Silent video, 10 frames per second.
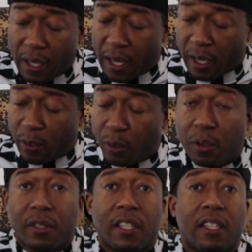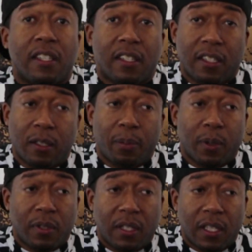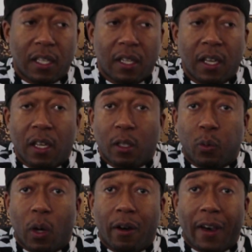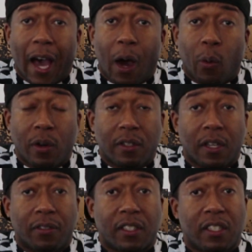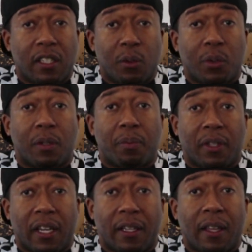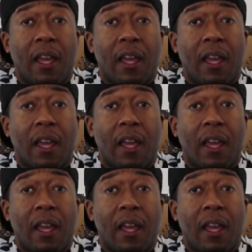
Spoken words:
And Google says this is supposed to get 12 hours of continuous play.